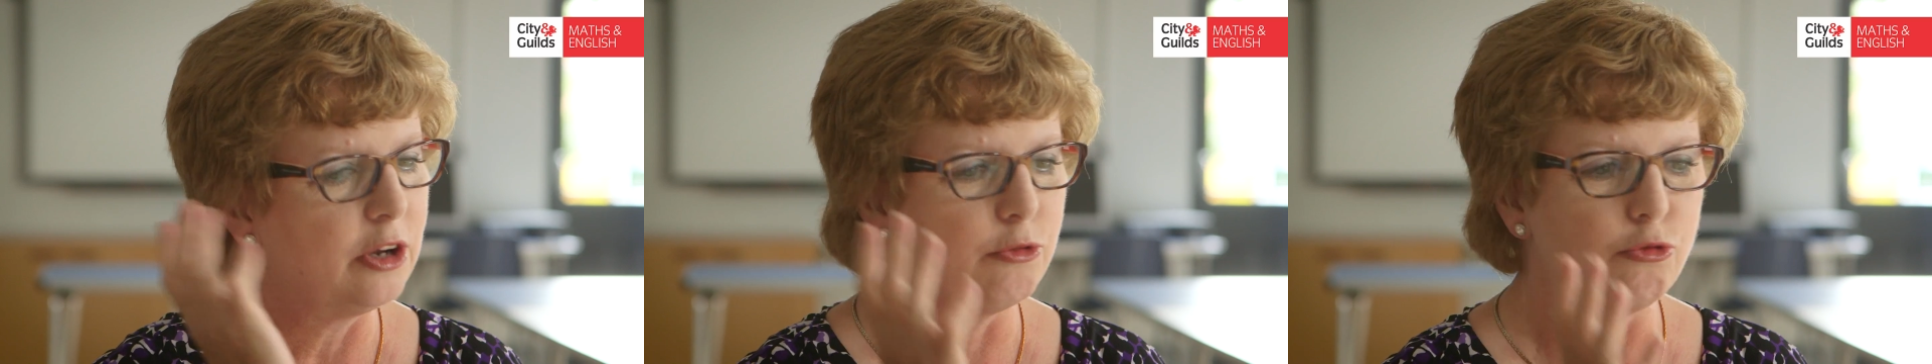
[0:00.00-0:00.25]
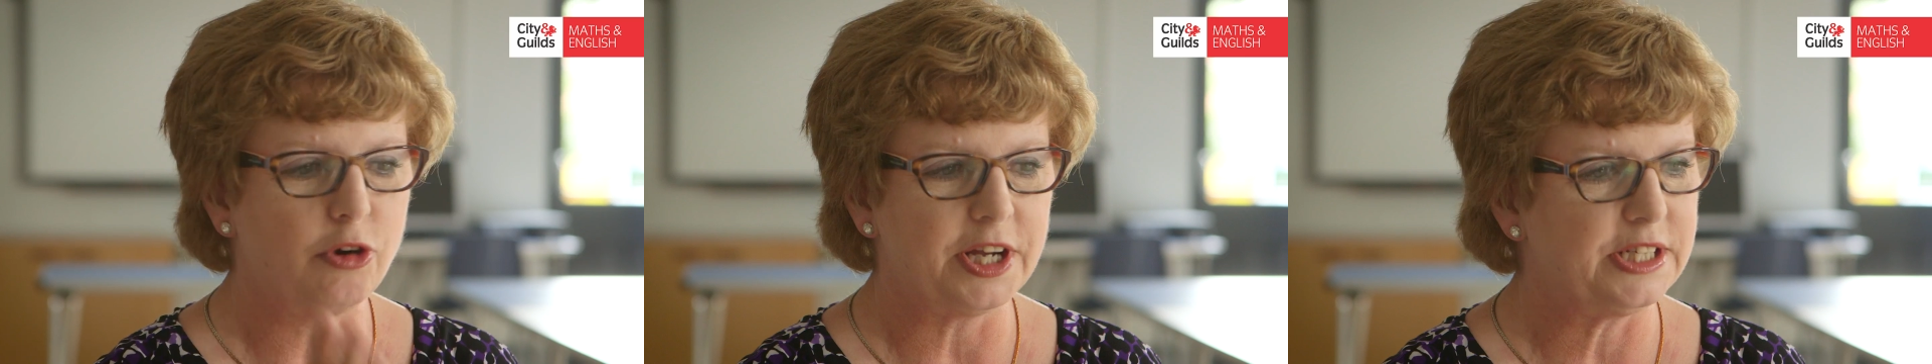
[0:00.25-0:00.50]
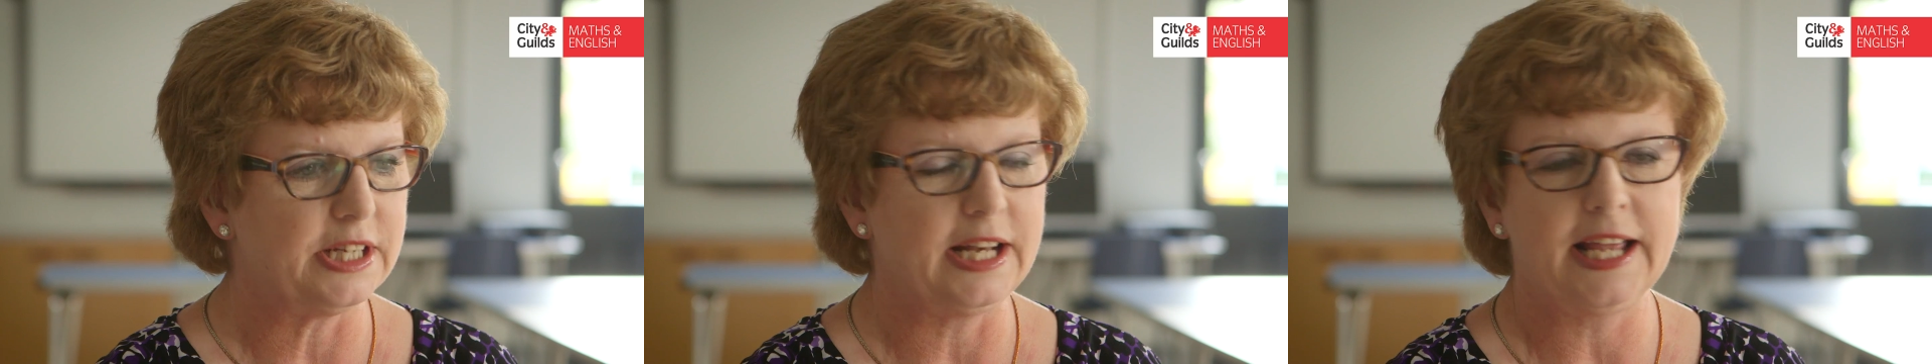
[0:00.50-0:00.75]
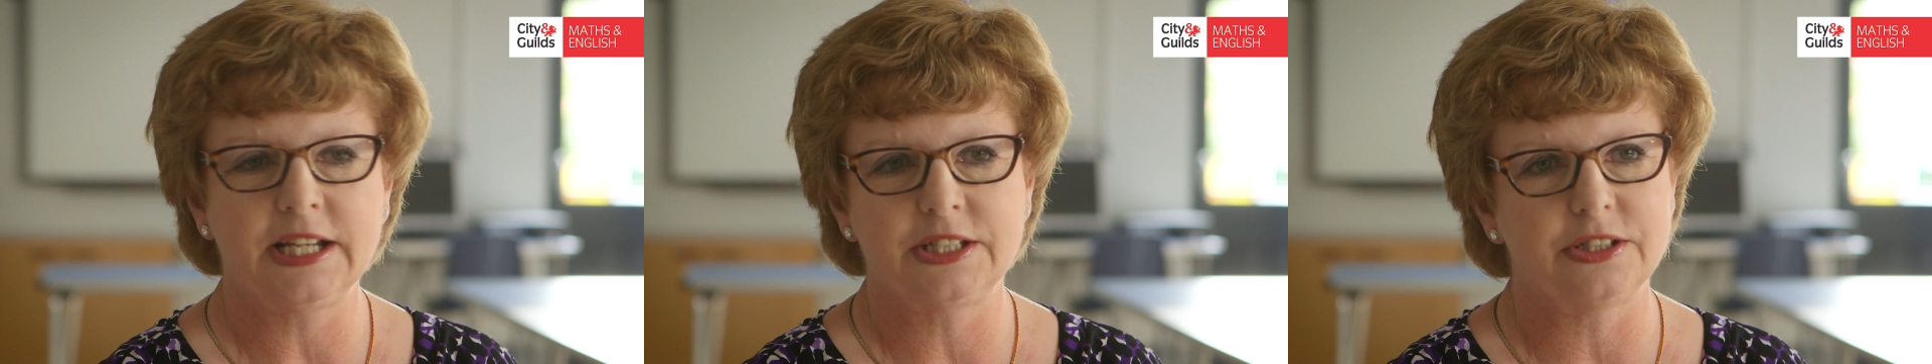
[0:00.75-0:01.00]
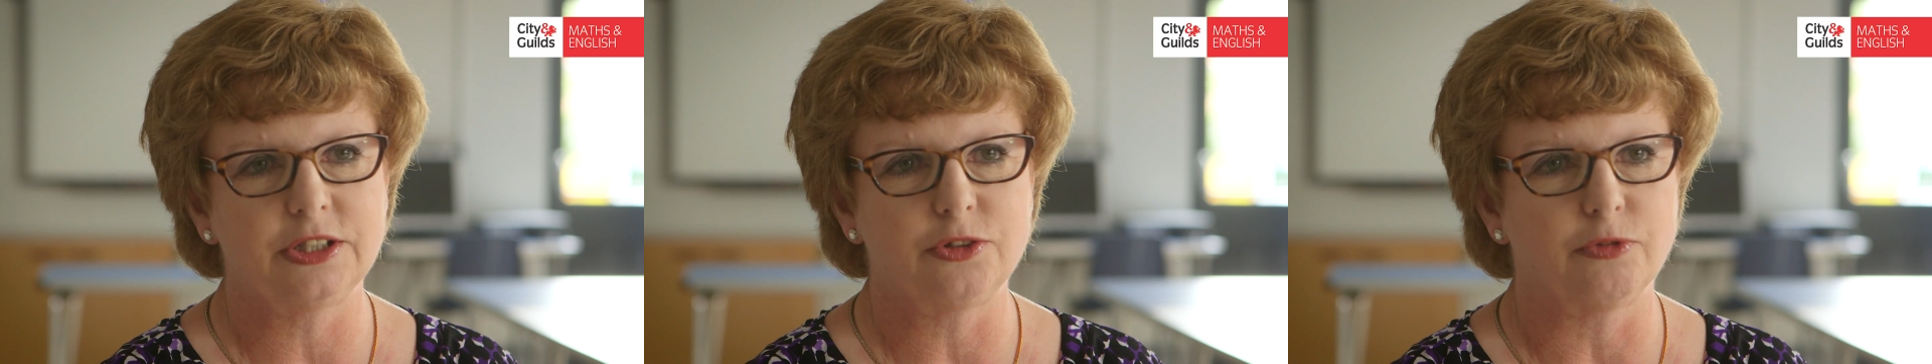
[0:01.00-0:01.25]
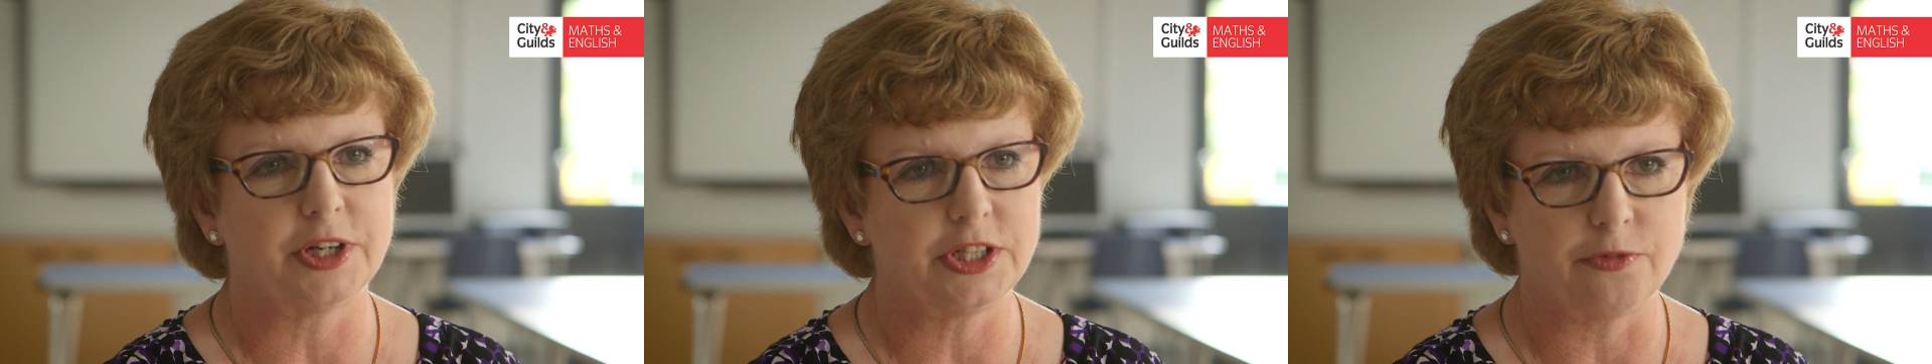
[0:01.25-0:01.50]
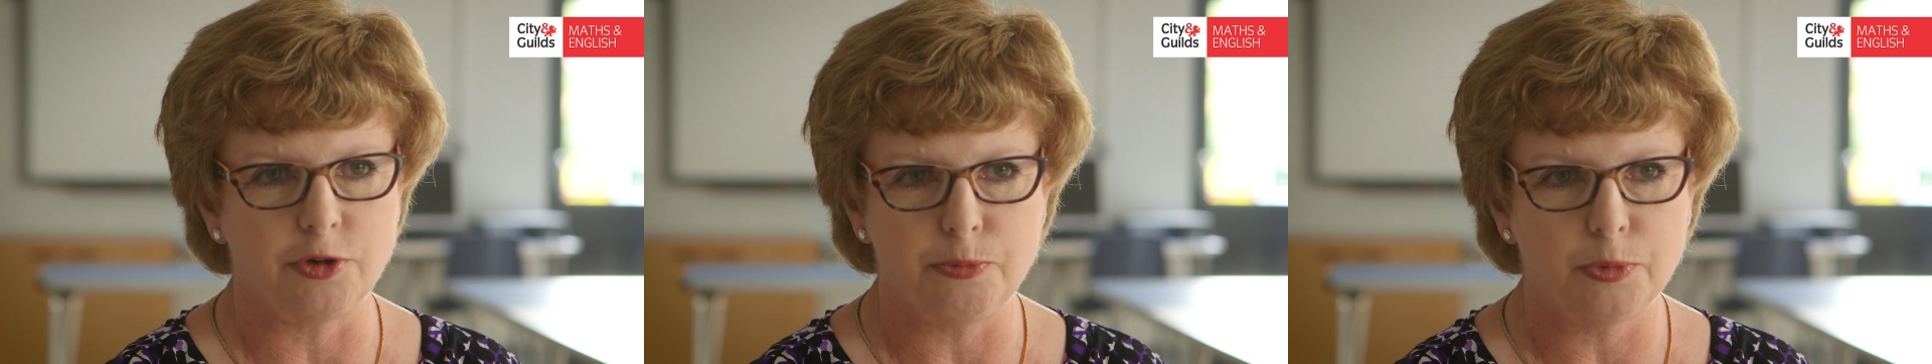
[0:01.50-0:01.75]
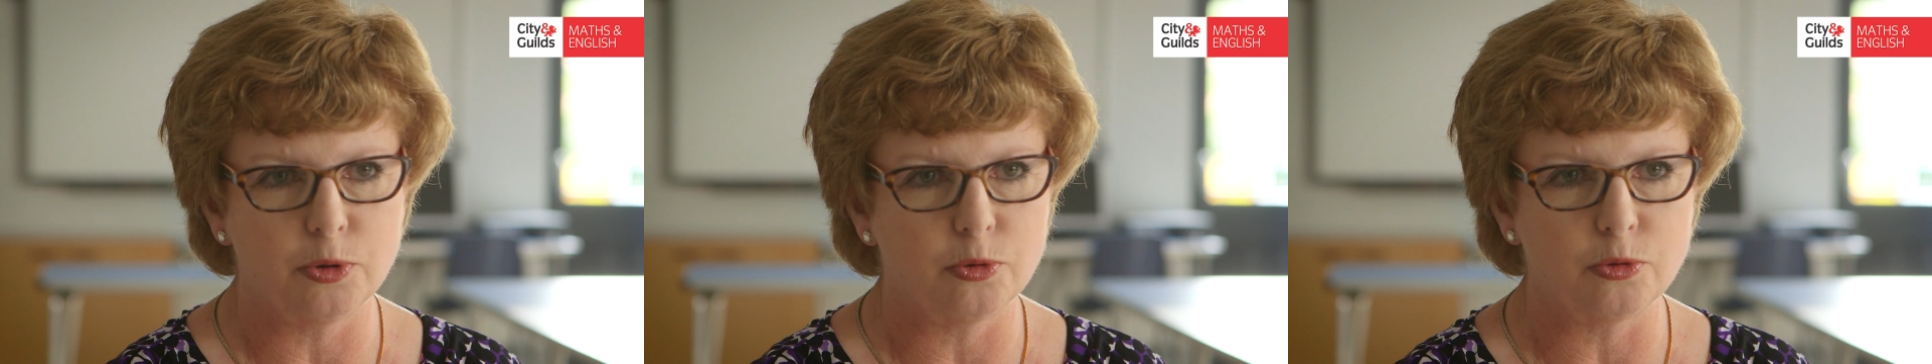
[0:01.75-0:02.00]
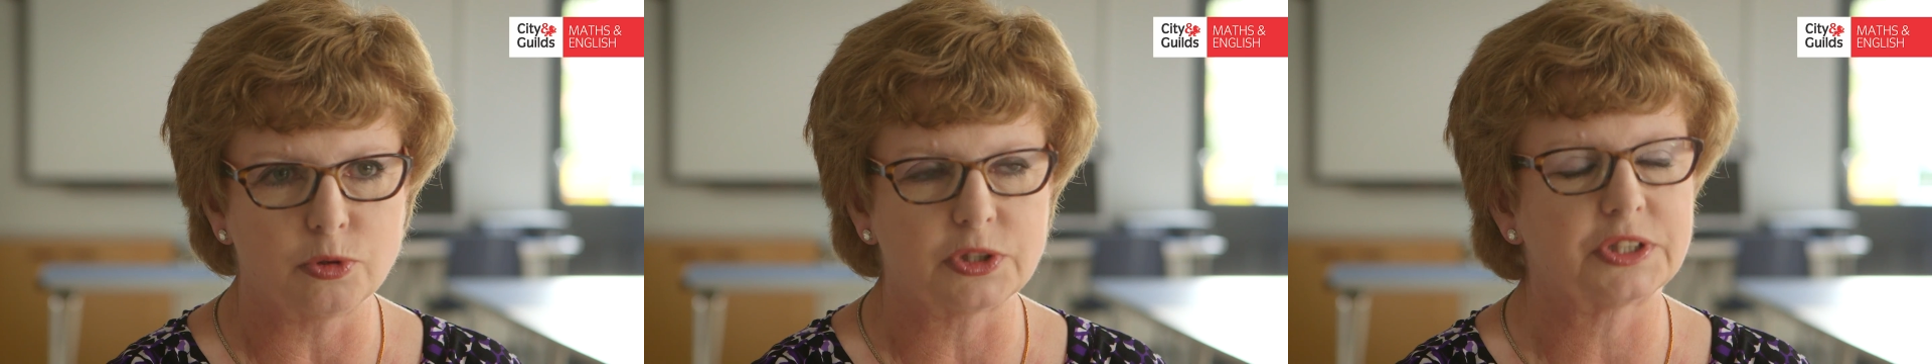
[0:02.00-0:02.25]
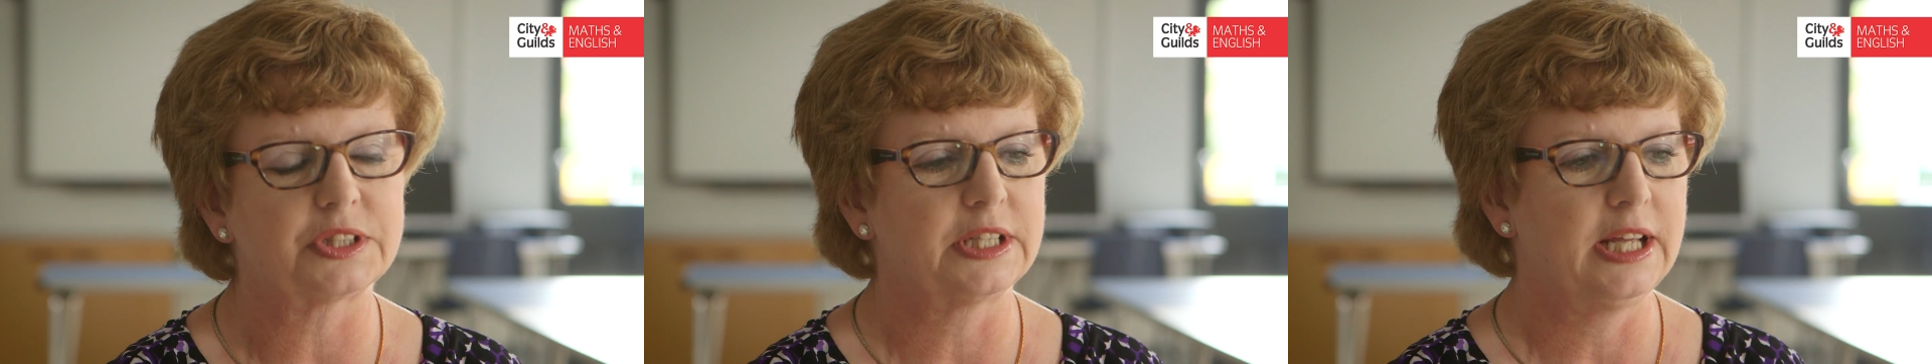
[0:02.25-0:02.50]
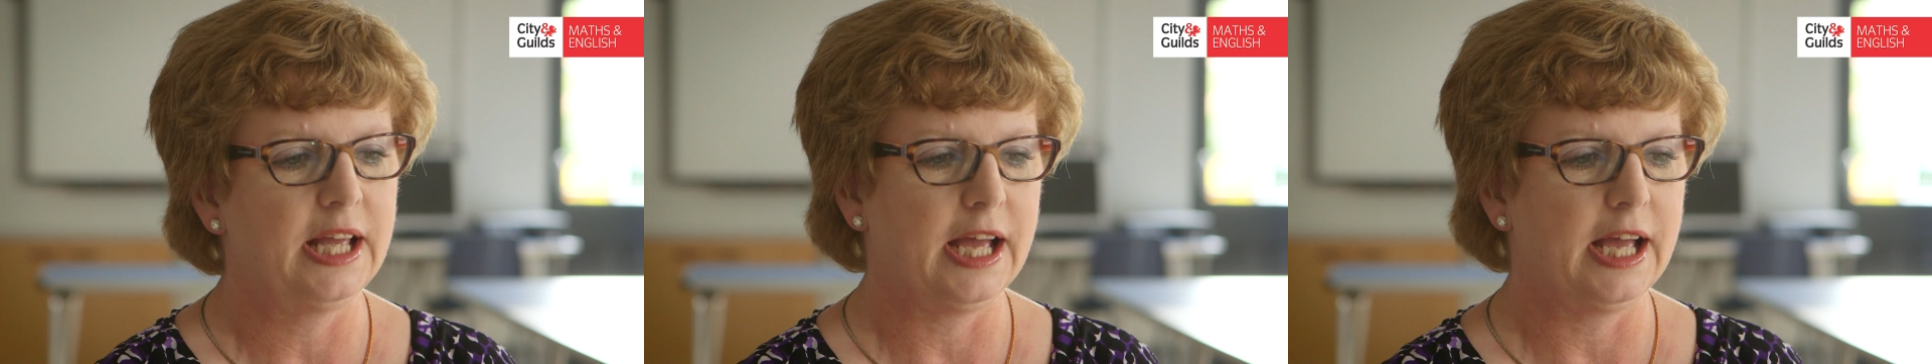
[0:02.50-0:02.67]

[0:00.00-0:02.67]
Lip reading: Writing letters, writing reports,